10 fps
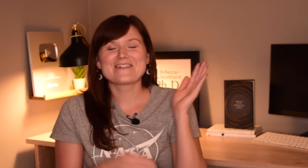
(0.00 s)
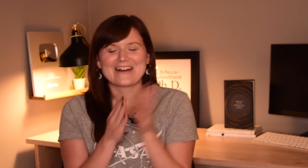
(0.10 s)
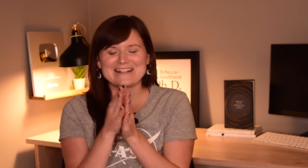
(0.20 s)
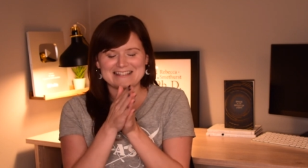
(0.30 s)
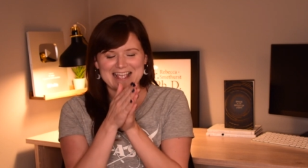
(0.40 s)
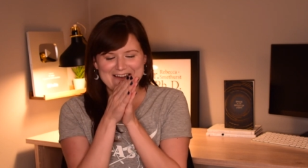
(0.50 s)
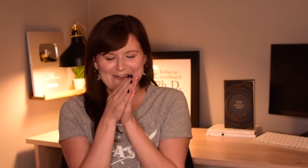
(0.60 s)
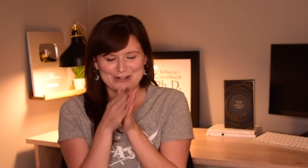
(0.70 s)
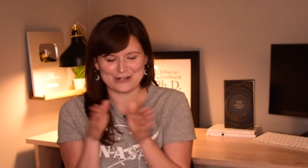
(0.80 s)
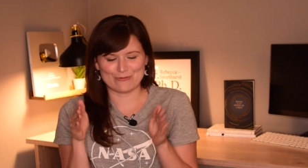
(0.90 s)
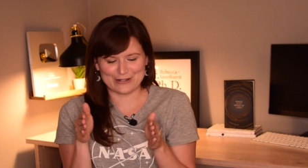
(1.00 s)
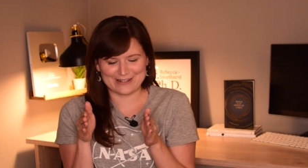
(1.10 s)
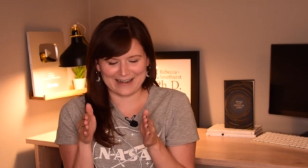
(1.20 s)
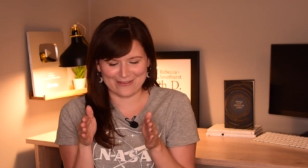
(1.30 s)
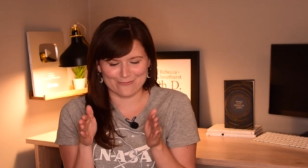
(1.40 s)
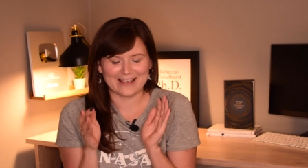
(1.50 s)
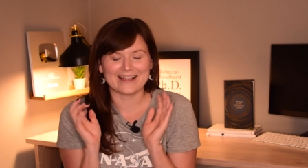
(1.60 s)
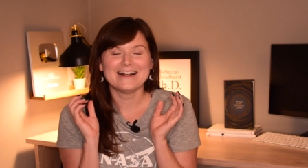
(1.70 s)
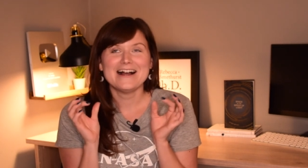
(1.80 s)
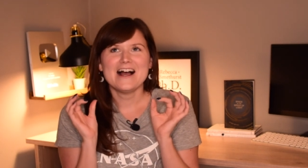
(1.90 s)
you gotta say it all smushed together,
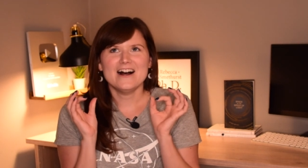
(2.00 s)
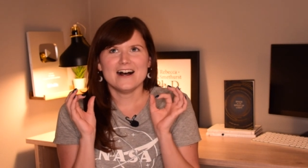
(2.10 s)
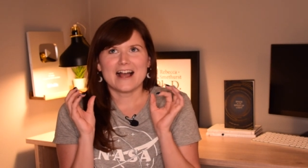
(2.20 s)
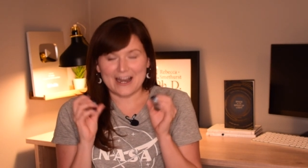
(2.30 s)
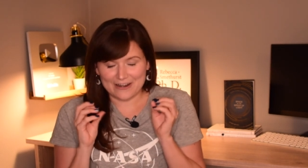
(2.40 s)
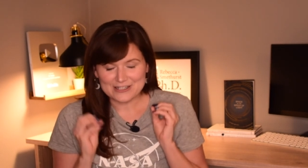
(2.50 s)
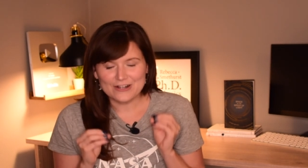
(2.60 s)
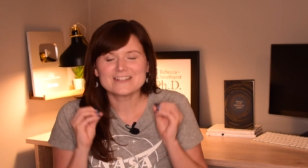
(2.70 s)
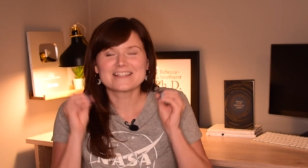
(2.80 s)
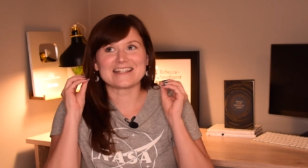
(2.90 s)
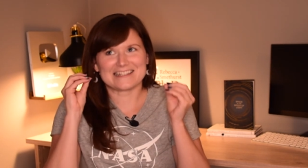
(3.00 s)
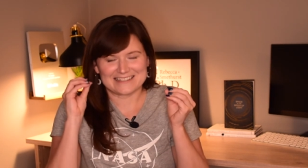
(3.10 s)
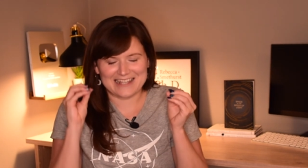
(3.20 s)
Becky. Eratosthenes.